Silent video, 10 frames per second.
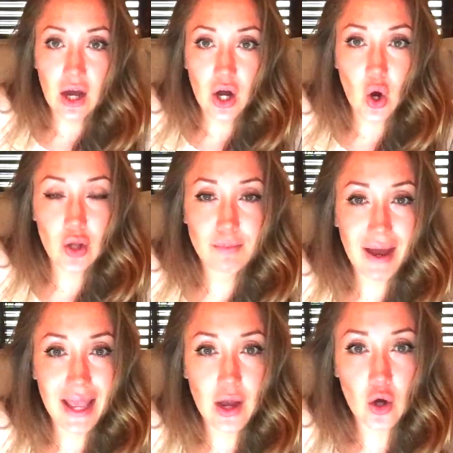on
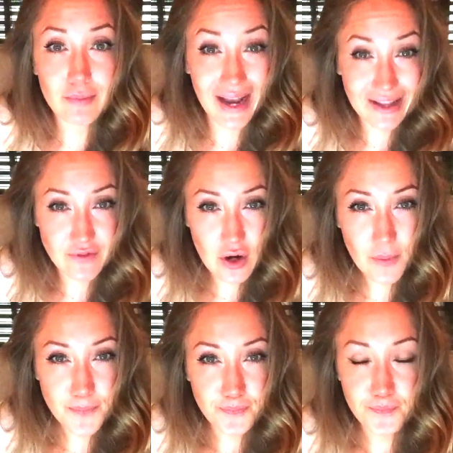my
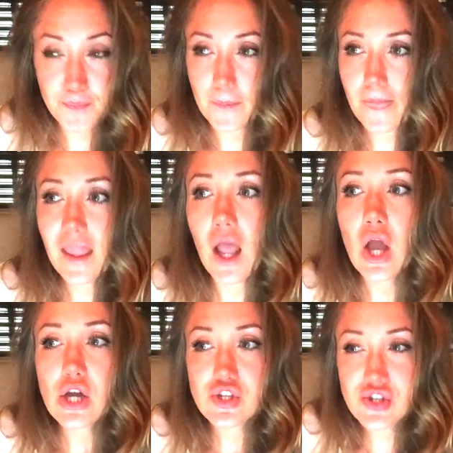liver.
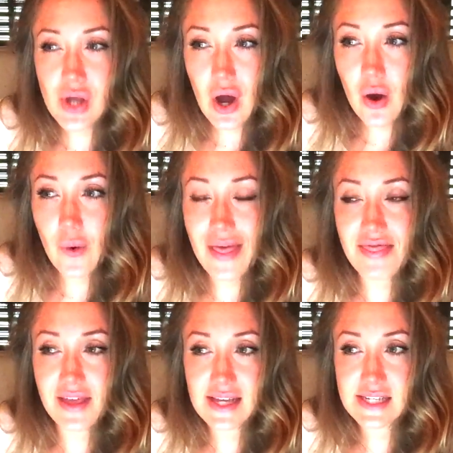So
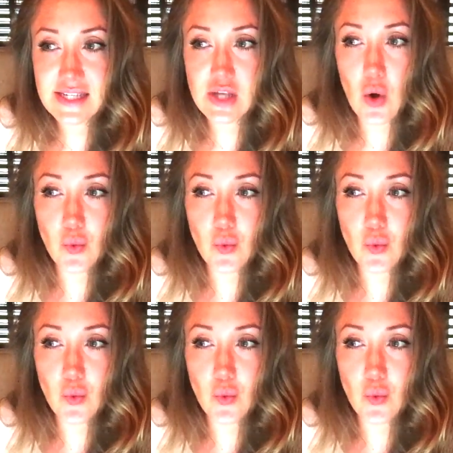this